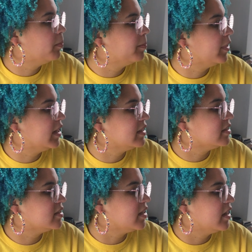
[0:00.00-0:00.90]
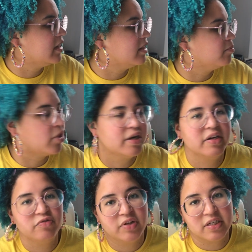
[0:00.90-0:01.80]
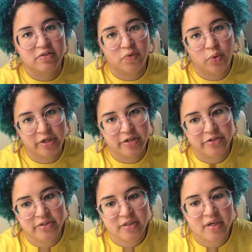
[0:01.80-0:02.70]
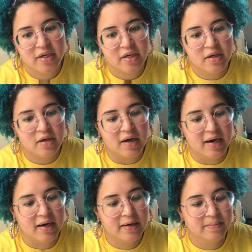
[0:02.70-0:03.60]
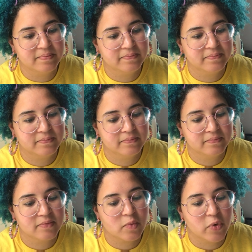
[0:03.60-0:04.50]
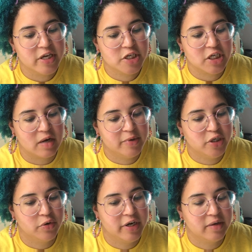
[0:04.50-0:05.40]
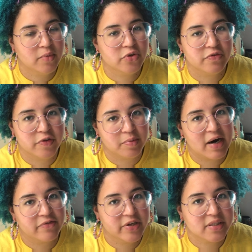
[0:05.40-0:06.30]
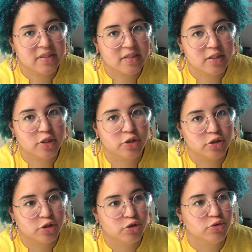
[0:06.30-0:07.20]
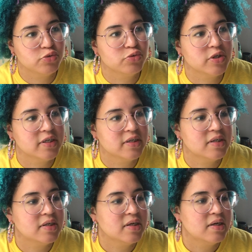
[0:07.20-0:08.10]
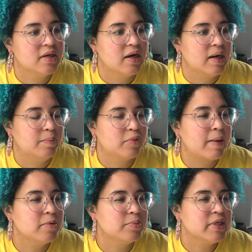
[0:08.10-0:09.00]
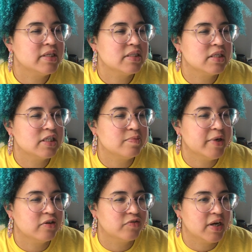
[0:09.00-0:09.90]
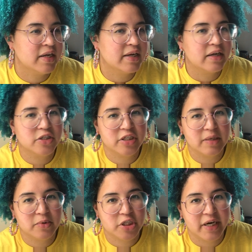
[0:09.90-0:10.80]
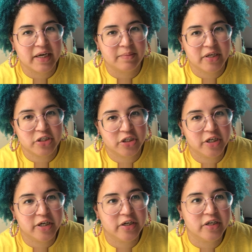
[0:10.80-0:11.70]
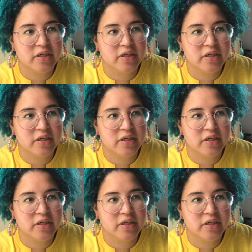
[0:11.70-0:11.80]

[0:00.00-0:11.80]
but it brought an influx of orders, um, which I'll be donating most of the profits to probably CT Bail Fund. I'll double check and make sure